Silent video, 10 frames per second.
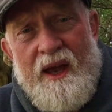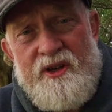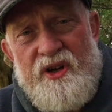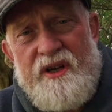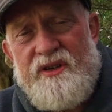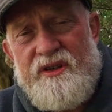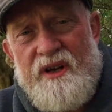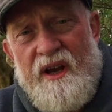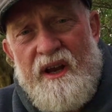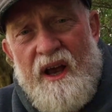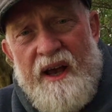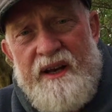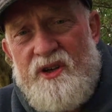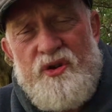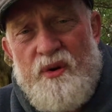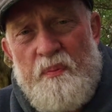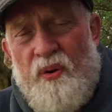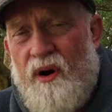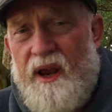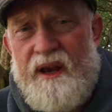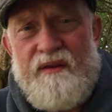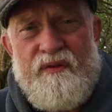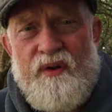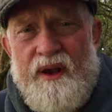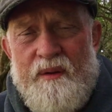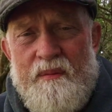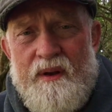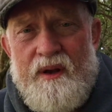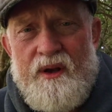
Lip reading: And Jesus, I need you to pray for him.